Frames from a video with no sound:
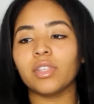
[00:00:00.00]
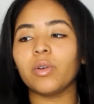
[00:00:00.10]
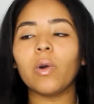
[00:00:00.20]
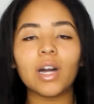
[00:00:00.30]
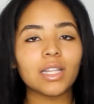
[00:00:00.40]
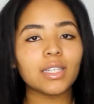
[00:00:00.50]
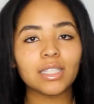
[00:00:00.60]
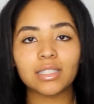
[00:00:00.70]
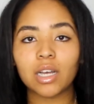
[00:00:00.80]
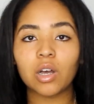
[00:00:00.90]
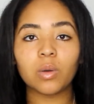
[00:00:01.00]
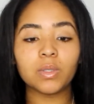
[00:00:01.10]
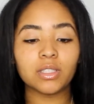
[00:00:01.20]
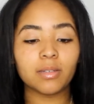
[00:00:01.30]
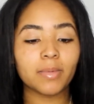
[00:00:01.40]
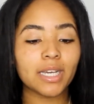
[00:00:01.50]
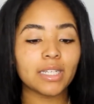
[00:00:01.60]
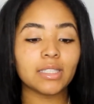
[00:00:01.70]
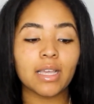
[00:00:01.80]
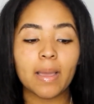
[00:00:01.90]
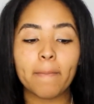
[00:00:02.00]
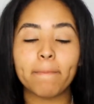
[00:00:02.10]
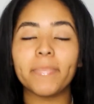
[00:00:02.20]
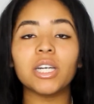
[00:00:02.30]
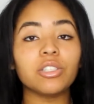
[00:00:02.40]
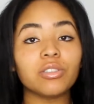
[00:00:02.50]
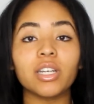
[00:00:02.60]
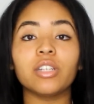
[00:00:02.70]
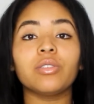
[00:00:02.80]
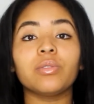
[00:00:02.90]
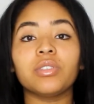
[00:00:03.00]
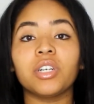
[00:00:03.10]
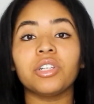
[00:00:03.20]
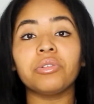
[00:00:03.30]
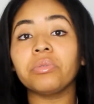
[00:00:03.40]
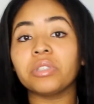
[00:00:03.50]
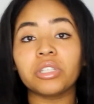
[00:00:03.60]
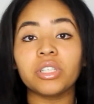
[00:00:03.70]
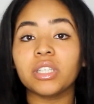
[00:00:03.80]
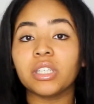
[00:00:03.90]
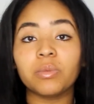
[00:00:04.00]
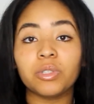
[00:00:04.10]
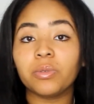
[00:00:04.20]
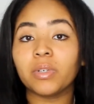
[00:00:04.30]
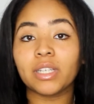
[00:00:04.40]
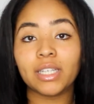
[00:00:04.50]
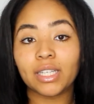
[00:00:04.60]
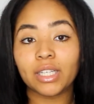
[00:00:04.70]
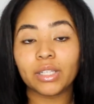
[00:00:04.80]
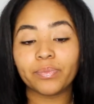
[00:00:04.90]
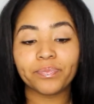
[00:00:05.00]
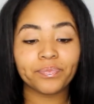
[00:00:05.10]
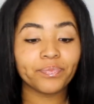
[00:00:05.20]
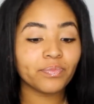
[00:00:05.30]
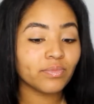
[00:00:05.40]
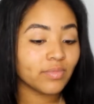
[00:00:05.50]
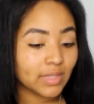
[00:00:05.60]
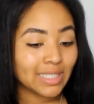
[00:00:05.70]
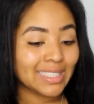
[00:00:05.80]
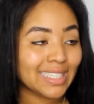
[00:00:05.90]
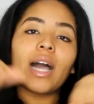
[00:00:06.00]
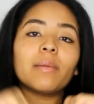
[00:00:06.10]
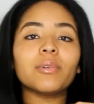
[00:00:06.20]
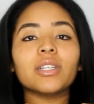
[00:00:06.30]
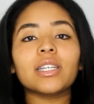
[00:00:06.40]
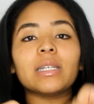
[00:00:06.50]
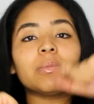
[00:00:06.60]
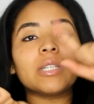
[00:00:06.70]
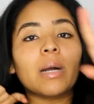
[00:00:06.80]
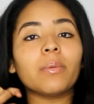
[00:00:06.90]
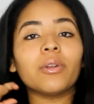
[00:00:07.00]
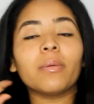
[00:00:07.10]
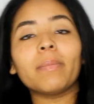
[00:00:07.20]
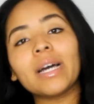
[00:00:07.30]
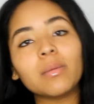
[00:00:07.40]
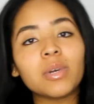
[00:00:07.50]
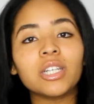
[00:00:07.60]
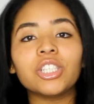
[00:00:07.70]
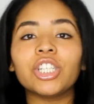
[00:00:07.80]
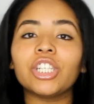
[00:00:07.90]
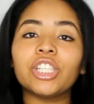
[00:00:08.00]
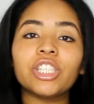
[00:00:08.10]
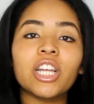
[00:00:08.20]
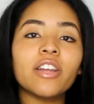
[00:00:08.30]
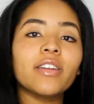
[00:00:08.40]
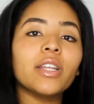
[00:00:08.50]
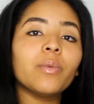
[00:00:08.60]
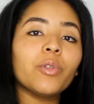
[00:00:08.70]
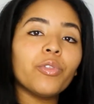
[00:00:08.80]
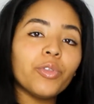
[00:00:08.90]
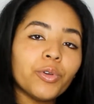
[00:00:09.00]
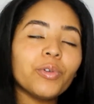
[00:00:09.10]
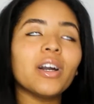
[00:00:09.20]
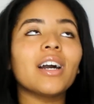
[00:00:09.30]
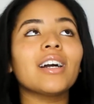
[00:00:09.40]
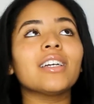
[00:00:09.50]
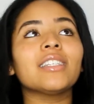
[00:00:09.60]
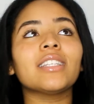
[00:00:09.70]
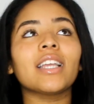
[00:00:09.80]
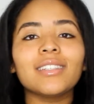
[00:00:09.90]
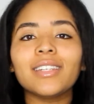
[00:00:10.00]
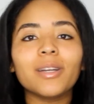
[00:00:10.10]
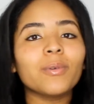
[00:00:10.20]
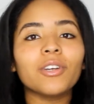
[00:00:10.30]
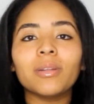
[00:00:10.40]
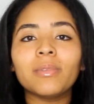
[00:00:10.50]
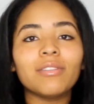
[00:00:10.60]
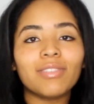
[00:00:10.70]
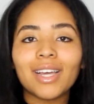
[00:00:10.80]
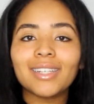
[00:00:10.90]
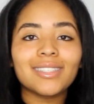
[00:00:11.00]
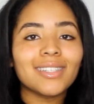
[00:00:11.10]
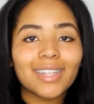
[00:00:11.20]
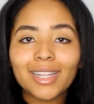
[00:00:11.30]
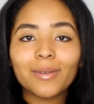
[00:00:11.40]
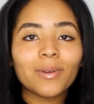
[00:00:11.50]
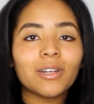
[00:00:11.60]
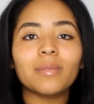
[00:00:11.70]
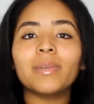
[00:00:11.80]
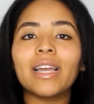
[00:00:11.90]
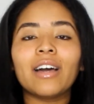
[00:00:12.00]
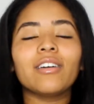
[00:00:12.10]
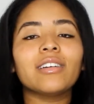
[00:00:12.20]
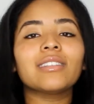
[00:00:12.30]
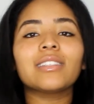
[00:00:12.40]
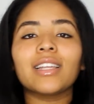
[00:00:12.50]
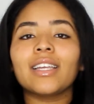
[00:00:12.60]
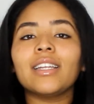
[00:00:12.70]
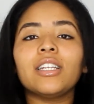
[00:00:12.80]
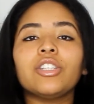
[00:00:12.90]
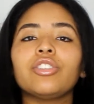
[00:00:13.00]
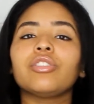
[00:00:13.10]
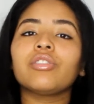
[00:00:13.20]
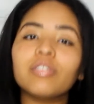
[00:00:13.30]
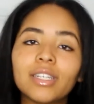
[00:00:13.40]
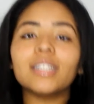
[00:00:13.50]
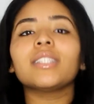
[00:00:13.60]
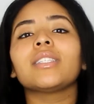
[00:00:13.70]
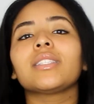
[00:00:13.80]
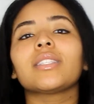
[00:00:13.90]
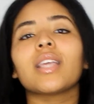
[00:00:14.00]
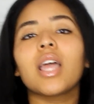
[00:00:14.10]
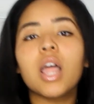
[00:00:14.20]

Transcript: Quality is not always the best, but you gotta do what you gotta do until you can get what you wanna get. I'm gonna keep shopping on my budget and sharing it with you guys. And yeah, we're gonna be fly together. We're gonna be out here slaying these streets.